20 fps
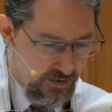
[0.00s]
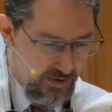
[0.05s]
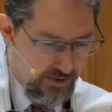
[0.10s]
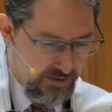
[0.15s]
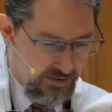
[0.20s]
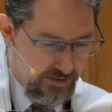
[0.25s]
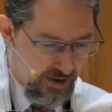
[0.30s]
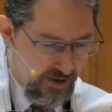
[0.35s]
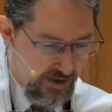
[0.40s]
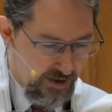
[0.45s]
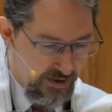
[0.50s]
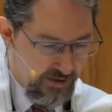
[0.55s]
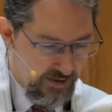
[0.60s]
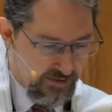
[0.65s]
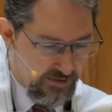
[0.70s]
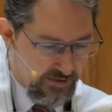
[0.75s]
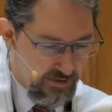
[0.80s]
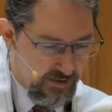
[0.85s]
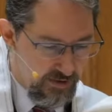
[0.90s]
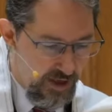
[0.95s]
It
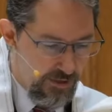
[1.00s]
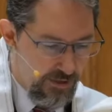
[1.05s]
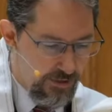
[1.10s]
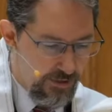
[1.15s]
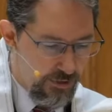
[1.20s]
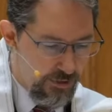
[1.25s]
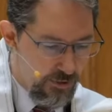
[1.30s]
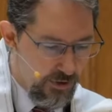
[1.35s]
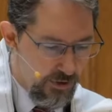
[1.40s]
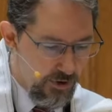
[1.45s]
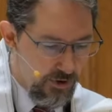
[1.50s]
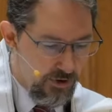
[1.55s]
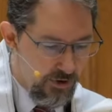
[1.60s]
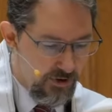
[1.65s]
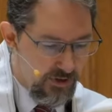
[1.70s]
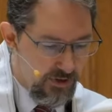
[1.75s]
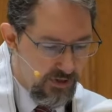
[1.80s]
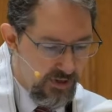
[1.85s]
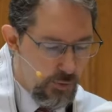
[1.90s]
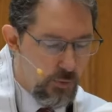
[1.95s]
says, and
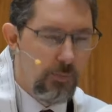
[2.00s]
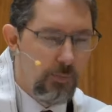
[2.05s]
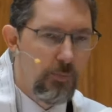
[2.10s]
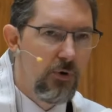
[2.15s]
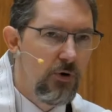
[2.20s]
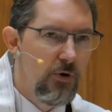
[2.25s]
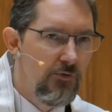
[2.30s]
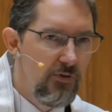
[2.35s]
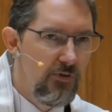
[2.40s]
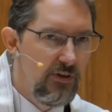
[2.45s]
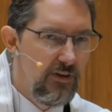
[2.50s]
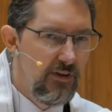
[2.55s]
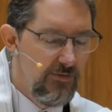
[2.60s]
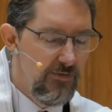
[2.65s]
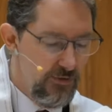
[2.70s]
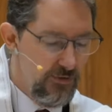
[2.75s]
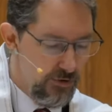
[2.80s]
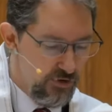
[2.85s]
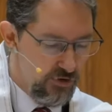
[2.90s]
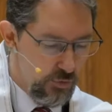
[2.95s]
third, they were perfectly
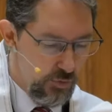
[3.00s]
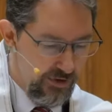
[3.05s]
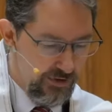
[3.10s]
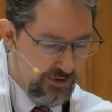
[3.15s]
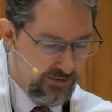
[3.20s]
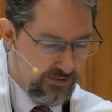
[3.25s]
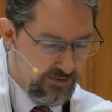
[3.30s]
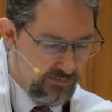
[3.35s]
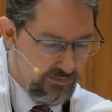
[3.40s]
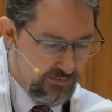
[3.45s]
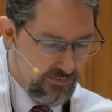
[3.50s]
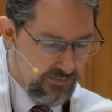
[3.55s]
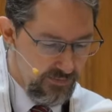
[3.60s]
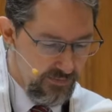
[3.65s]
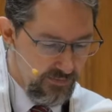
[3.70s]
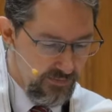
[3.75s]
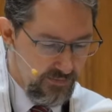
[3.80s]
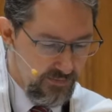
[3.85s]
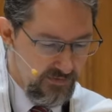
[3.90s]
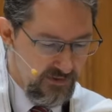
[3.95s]
virtuous,
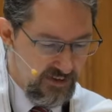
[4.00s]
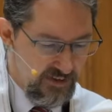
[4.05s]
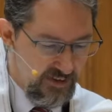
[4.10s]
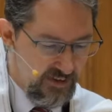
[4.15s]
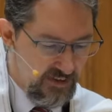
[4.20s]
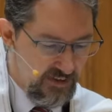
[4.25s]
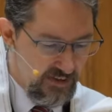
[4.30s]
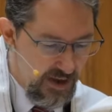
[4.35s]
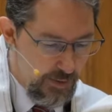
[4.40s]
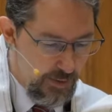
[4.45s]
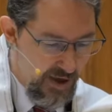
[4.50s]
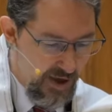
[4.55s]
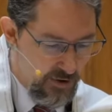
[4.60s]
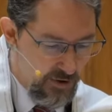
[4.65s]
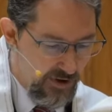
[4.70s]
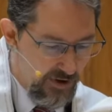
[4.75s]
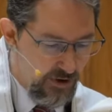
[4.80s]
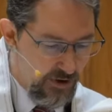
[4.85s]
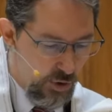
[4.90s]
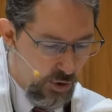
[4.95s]
since they
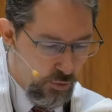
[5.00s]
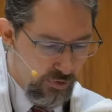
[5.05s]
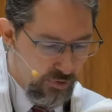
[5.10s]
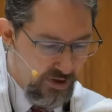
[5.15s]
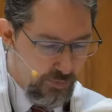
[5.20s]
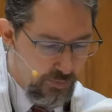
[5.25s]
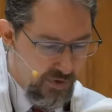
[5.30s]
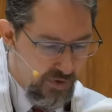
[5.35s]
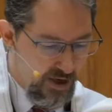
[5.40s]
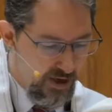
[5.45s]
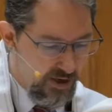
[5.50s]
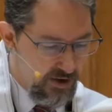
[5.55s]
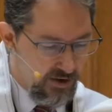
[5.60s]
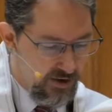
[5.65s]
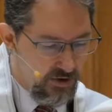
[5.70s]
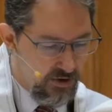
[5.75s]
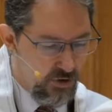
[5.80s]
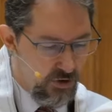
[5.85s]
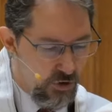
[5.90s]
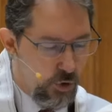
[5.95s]
married only
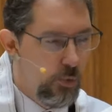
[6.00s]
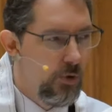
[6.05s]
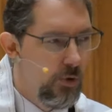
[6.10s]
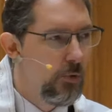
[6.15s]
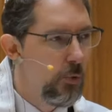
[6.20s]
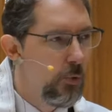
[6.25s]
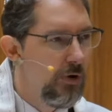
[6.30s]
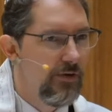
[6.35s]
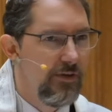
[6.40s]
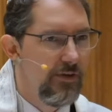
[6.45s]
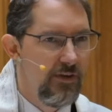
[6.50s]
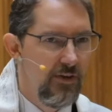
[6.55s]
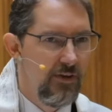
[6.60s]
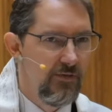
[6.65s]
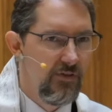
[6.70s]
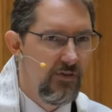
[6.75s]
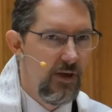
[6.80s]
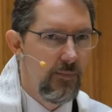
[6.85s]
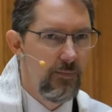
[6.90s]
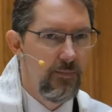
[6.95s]
men who were worthy
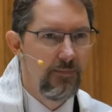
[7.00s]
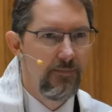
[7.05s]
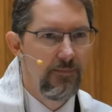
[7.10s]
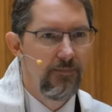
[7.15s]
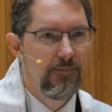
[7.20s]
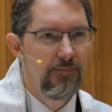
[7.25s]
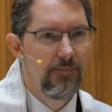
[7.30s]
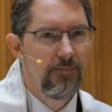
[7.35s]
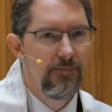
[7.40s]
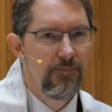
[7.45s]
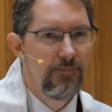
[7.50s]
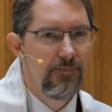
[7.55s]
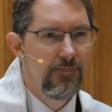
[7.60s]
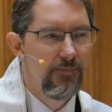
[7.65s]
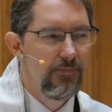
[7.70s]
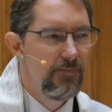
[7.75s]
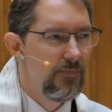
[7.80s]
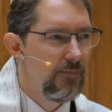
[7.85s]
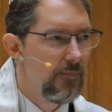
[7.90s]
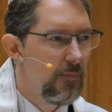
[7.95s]
of them.
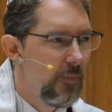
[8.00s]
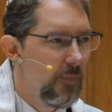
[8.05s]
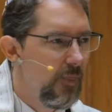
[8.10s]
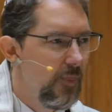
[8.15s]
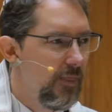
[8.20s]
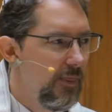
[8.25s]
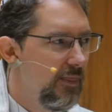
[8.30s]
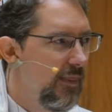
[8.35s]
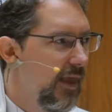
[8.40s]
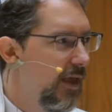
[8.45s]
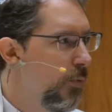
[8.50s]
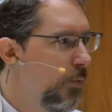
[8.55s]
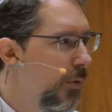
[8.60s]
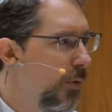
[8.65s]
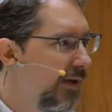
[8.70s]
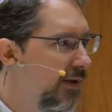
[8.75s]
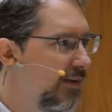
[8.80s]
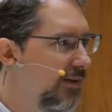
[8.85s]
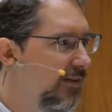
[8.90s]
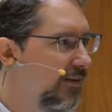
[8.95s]
They
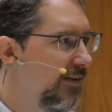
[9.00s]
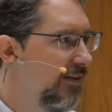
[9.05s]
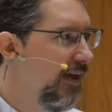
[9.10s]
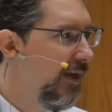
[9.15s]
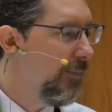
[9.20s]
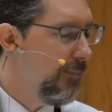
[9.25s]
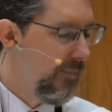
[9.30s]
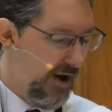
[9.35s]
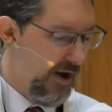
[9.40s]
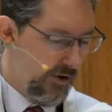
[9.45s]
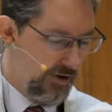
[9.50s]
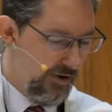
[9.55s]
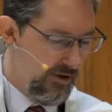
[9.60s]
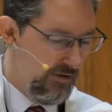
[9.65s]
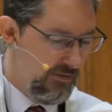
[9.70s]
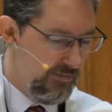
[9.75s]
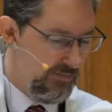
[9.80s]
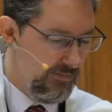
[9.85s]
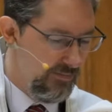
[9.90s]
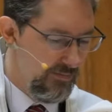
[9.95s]
waited to get
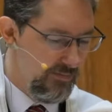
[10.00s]
married